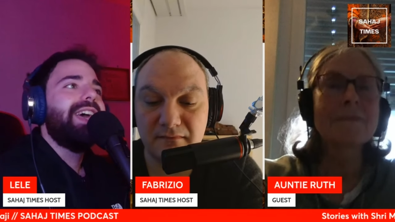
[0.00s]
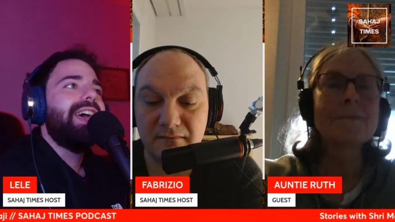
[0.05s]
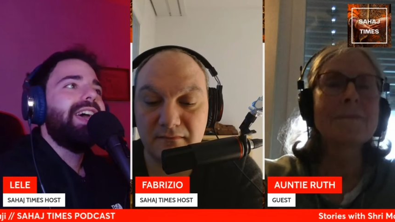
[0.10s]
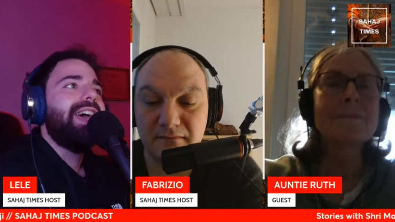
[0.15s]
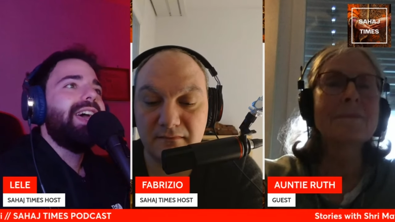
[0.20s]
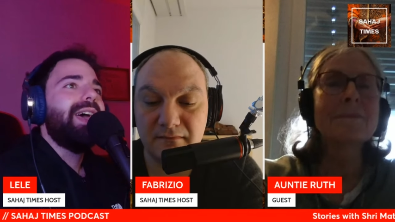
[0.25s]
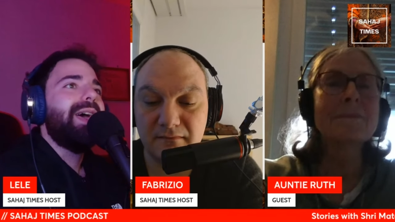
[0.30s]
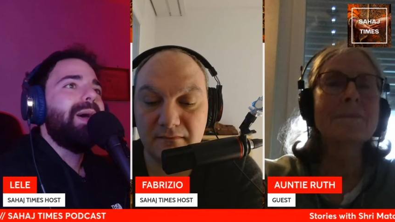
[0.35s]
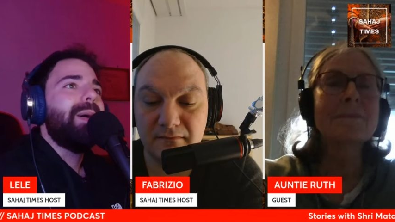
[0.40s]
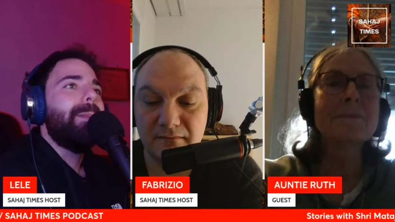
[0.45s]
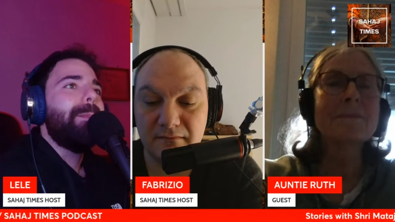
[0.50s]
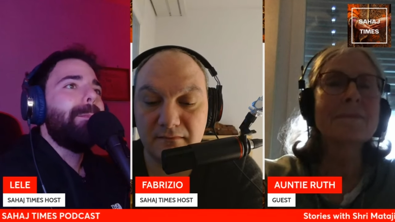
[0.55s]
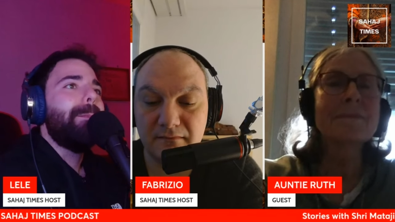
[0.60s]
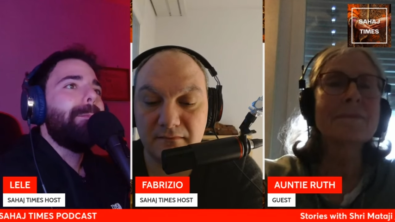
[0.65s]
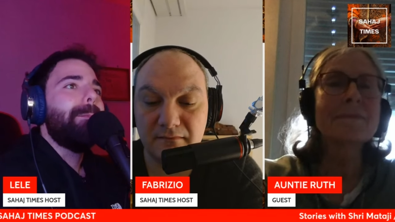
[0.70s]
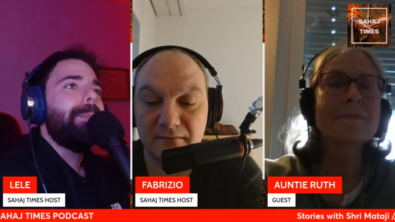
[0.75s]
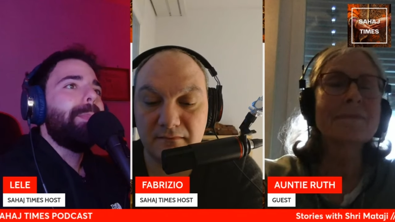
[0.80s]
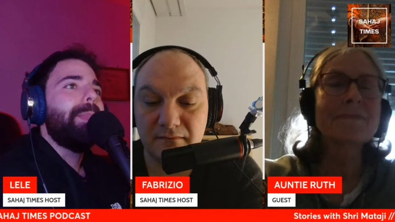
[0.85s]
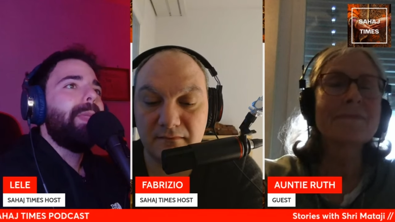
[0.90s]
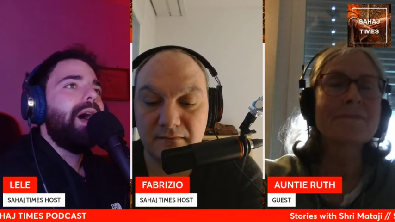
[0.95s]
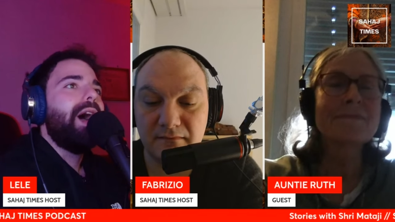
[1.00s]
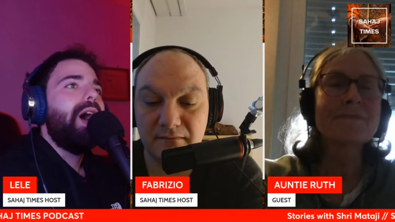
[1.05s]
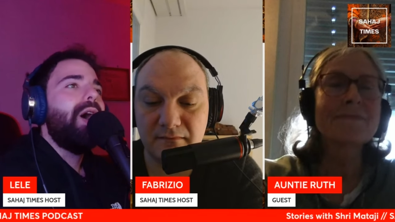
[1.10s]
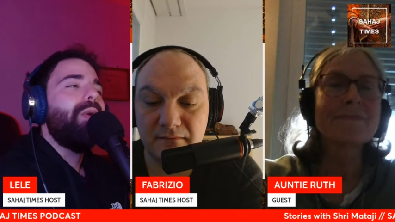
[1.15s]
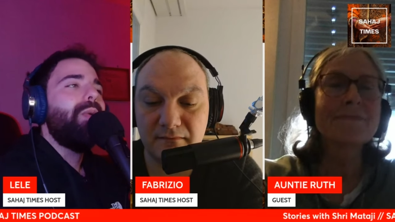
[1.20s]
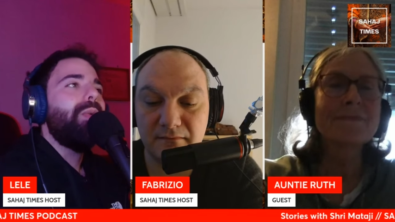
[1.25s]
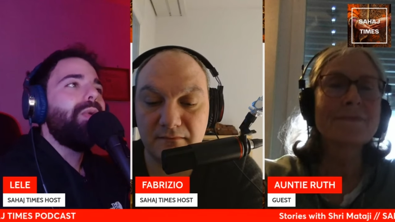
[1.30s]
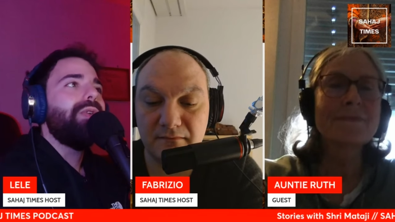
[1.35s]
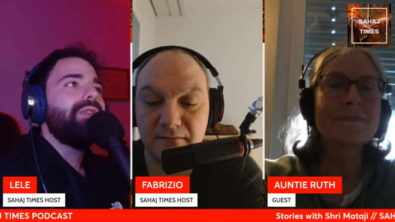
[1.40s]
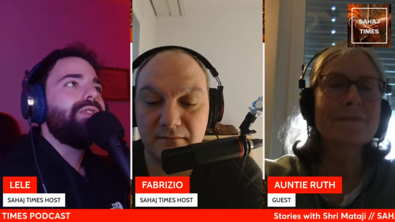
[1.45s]
Speaker 1: Um, how
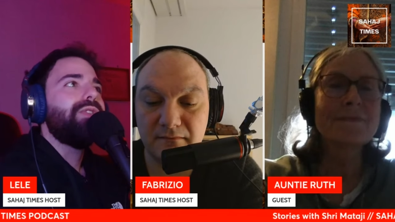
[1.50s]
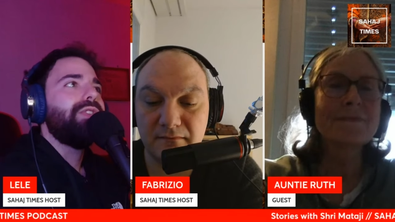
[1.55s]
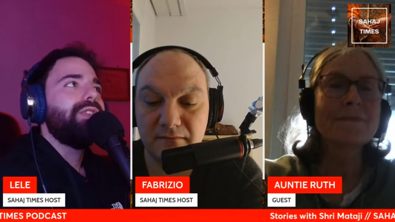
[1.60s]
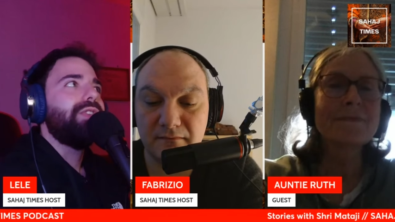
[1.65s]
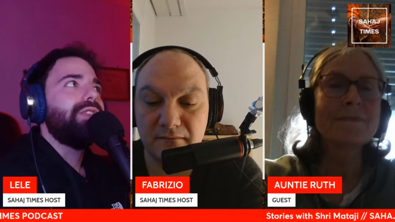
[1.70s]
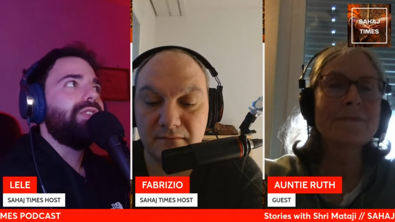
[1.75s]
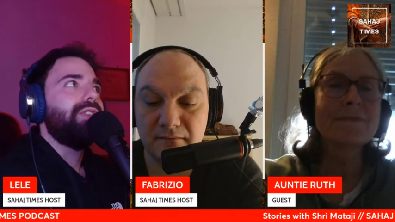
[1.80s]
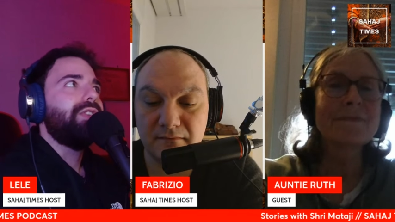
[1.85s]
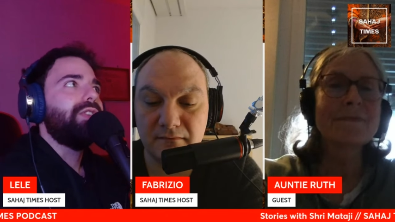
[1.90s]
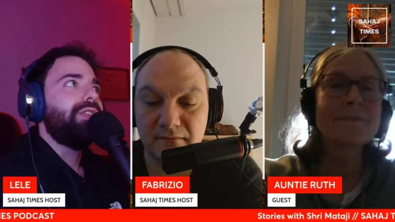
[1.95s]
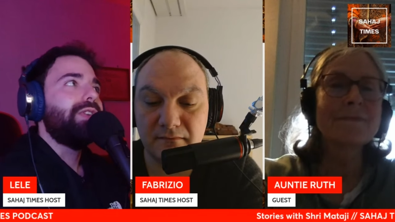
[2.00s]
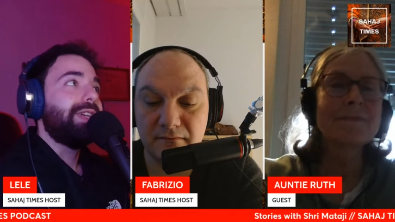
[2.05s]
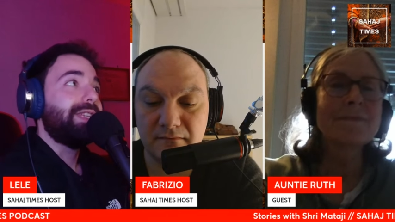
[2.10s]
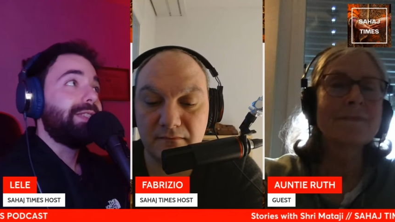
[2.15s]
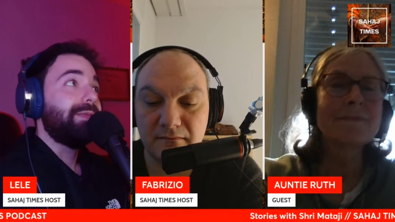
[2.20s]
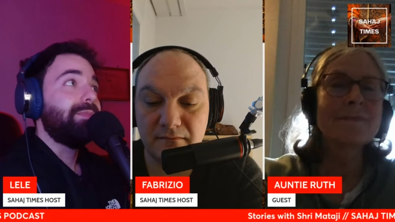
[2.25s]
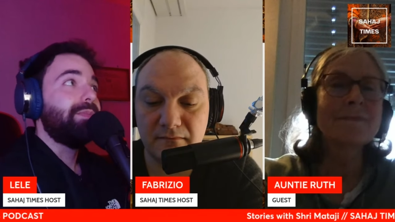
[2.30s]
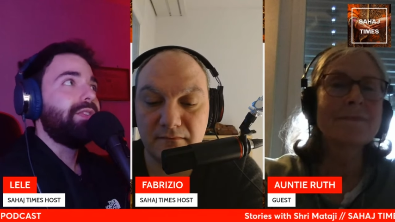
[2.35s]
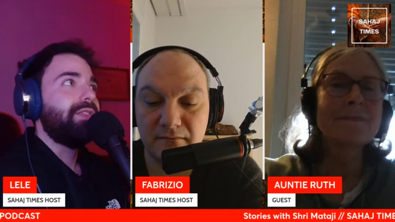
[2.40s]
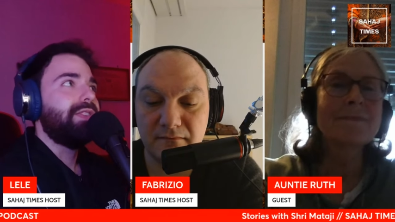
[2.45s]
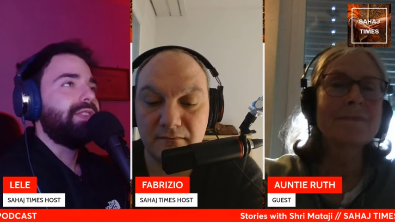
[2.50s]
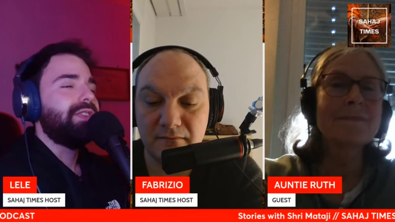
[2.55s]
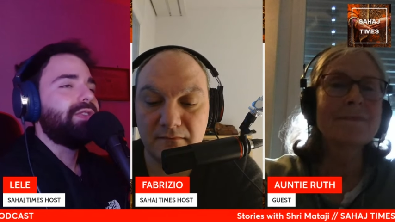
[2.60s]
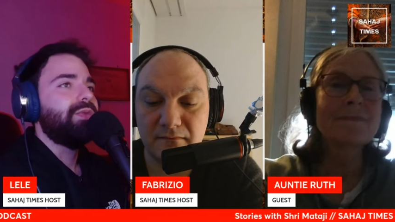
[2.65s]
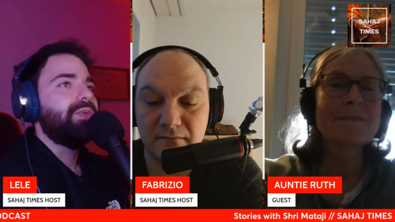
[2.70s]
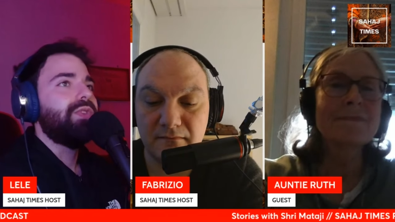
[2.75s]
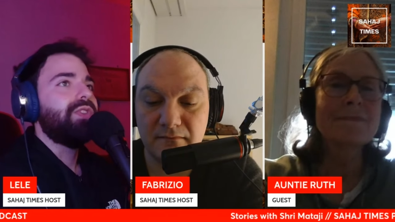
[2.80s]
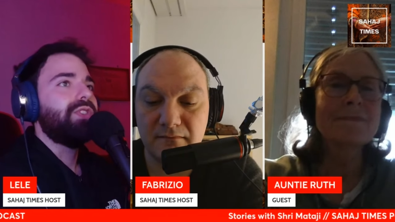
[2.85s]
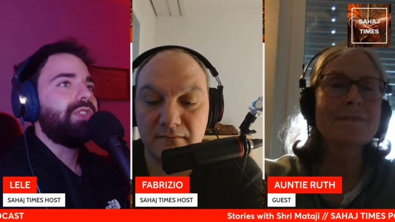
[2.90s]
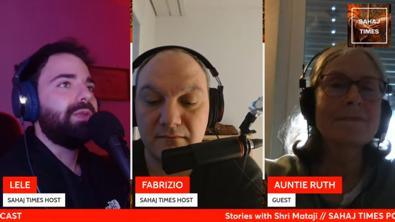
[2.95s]
was your experience
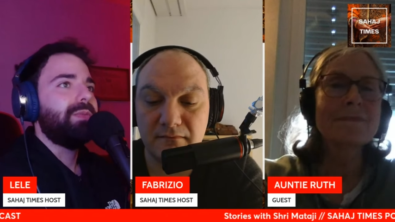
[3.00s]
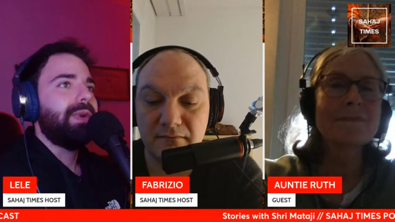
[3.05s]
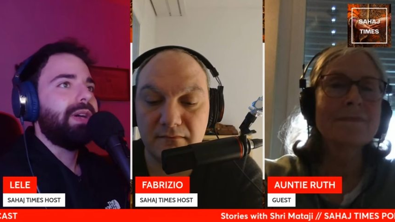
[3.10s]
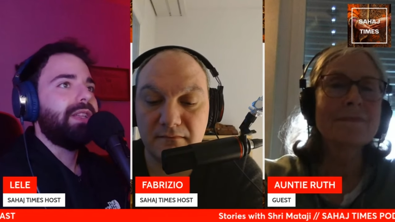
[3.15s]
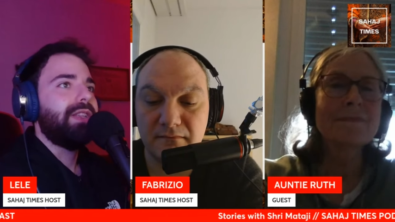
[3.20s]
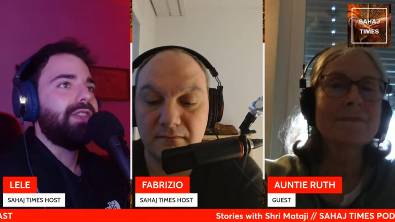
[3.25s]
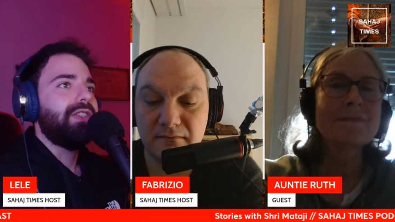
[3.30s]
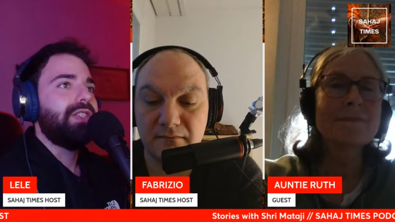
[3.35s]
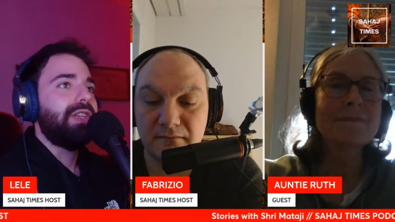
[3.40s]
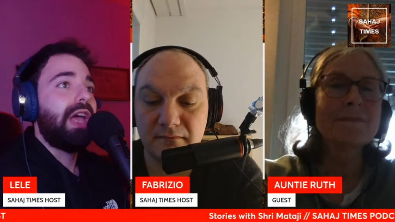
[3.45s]
with Shri Mataji